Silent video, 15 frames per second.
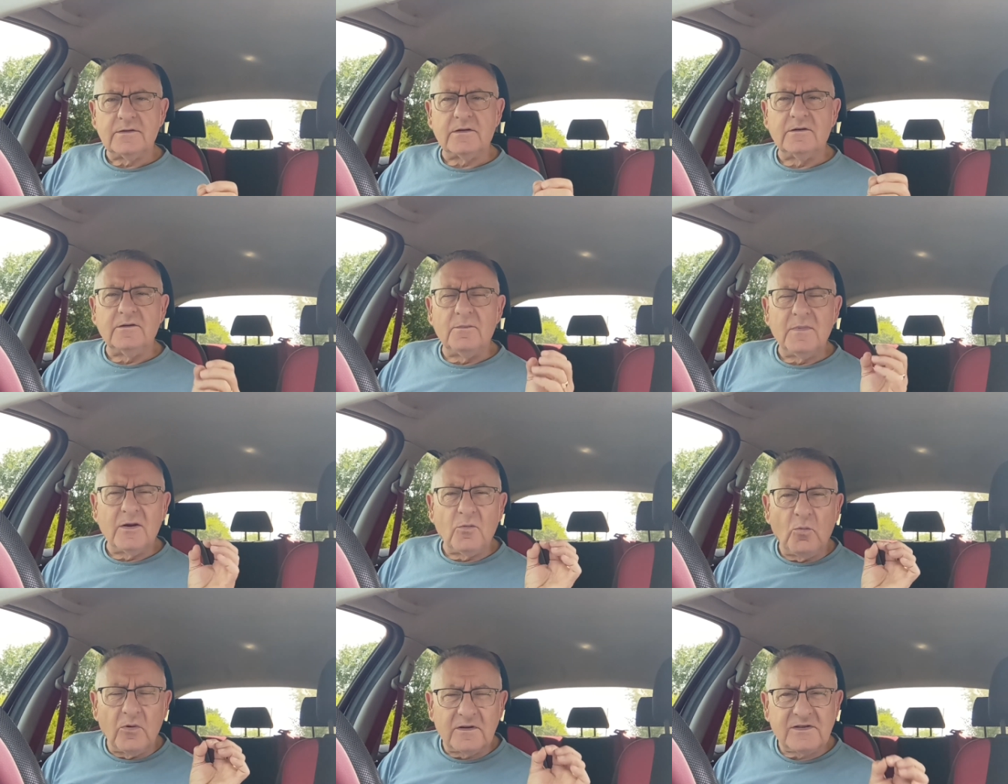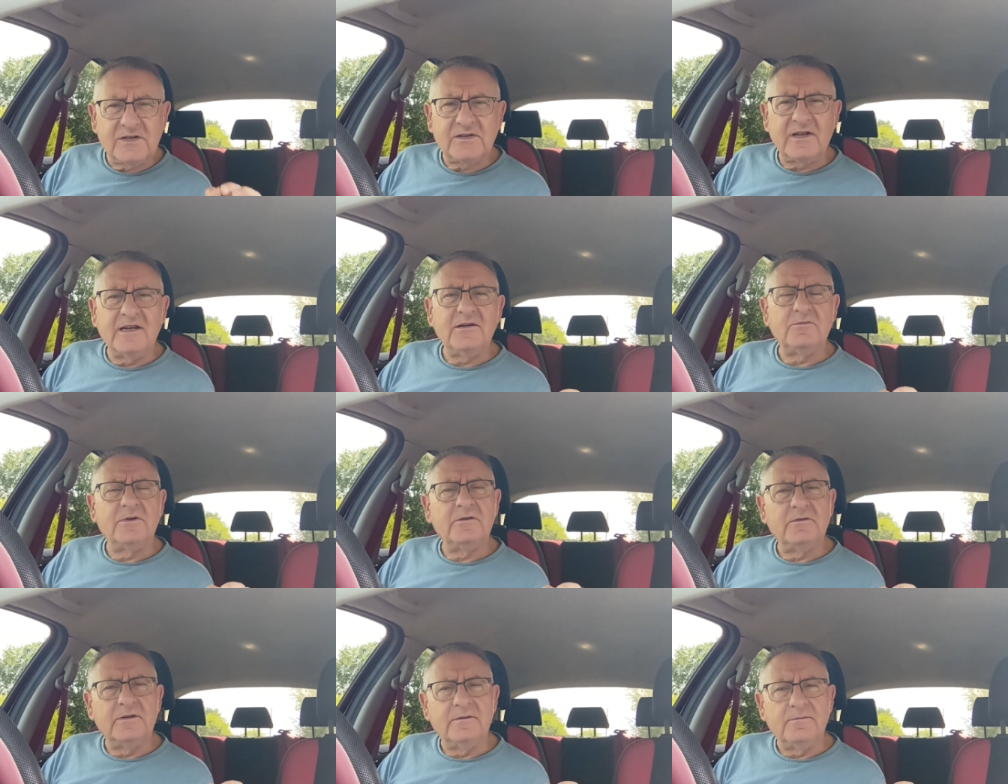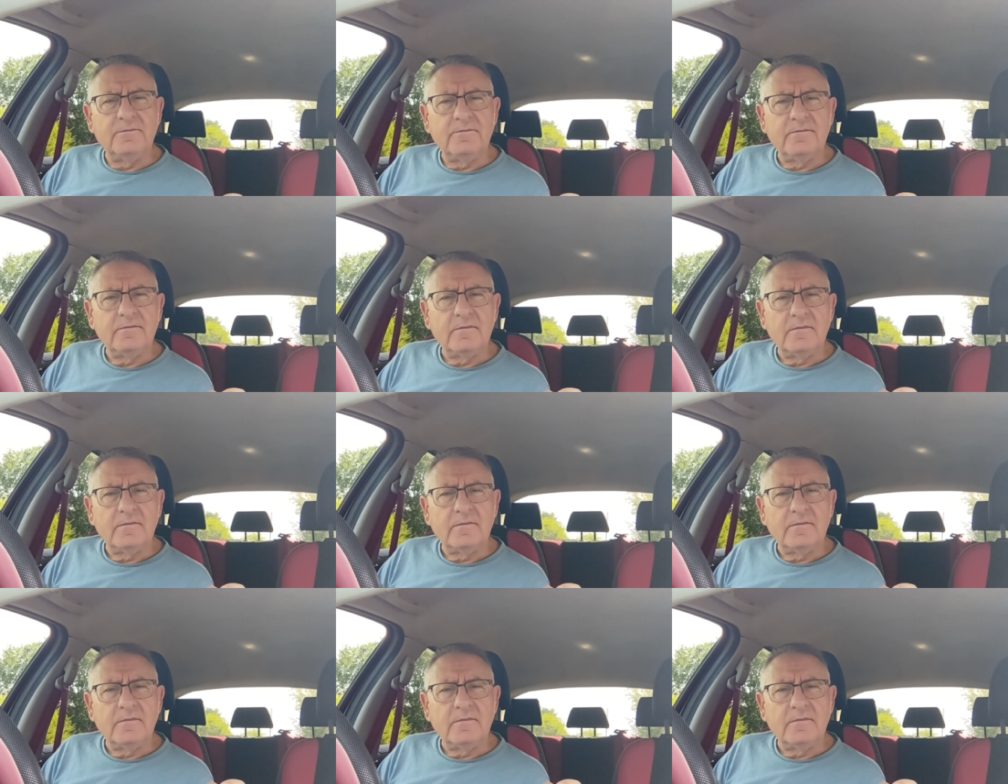So, no matter what state we're in,